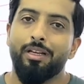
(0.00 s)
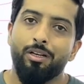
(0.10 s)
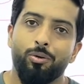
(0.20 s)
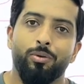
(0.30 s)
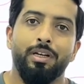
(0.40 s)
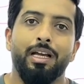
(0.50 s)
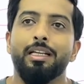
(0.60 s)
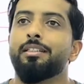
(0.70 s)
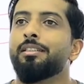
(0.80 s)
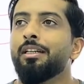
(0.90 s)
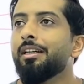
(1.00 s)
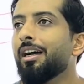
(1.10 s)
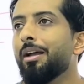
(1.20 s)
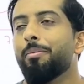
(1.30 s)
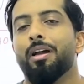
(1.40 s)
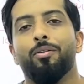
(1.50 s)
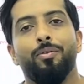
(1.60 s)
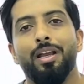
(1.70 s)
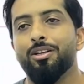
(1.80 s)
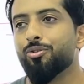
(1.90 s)
it look nice. I buy a
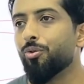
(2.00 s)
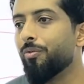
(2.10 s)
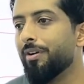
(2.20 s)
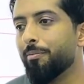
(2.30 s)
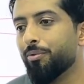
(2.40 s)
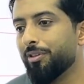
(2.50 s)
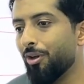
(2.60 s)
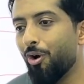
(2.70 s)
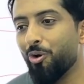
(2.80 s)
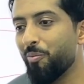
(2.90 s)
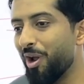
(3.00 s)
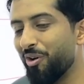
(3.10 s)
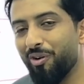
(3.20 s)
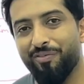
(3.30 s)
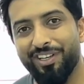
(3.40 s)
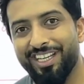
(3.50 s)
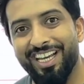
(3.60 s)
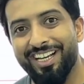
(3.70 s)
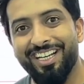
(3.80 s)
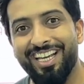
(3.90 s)
Range Rover, I put the autobiography
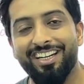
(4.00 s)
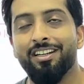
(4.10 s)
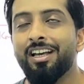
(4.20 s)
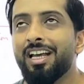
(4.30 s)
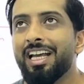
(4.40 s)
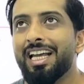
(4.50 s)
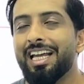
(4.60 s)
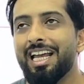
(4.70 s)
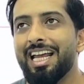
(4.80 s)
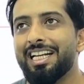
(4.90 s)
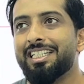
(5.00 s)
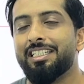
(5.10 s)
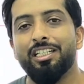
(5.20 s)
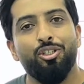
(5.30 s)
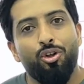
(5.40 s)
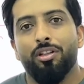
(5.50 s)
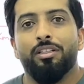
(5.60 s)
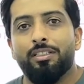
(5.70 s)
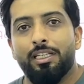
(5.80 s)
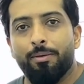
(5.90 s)
kit. It's just not
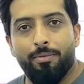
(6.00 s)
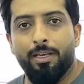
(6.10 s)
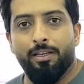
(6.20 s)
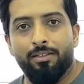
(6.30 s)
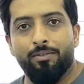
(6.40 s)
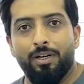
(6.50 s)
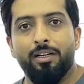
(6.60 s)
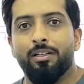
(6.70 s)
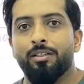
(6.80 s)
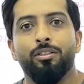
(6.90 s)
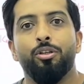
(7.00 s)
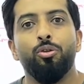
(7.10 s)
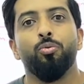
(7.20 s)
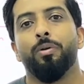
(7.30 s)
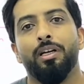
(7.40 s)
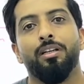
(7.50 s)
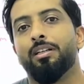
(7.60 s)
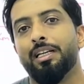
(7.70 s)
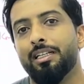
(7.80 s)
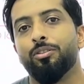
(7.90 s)
the same thing, right? The new
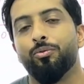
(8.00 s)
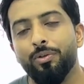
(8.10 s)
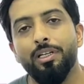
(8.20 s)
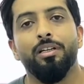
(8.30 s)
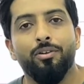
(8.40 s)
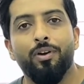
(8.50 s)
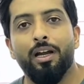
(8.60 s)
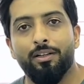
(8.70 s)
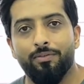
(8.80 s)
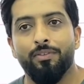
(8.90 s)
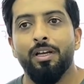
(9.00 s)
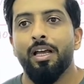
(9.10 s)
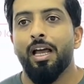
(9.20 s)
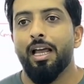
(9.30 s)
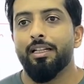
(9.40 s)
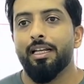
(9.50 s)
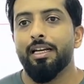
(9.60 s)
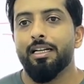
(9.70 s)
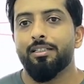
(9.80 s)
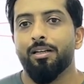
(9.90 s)
vehicle is really attractive. And then
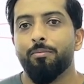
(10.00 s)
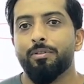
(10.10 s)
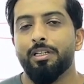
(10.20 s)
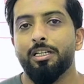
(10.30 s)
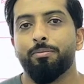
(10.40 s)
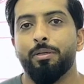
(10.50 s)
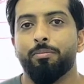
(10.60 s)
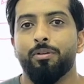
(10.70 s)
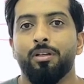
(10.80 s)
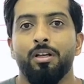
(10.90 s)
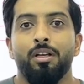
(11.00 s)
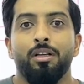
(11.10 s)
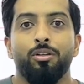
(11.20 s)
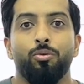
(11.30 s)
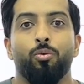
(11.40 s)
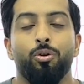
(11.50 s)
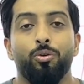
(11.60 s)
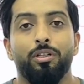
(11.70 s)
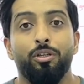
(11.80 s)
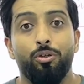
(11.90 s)
at some stage, you won't
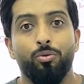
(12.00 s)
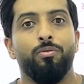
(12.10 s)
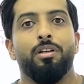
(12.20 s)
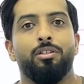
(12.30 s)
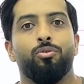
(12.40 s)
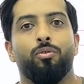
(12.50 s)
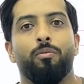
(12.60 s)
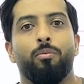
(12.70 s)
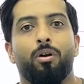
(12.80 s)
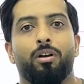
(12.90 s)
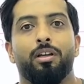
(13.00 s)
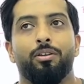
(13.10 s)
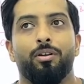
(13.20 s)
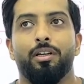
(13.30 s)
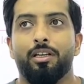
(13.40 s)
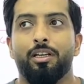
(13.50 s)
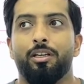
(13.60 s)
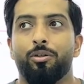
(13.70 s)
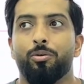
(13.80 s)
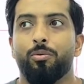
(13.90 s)
look at the new Range Rover model and you're like, hey,
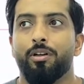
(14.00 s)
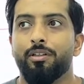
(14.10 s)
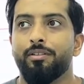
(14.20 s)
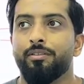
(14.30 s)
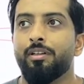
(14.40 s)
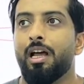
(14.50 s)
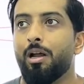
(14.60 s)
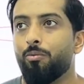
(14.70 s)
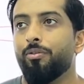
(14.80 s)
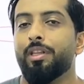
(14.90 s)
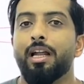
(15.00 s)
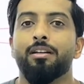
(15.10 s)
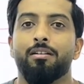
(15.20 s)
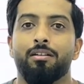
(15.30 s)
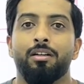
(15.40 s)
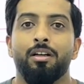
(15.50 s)
you know what? I want that car.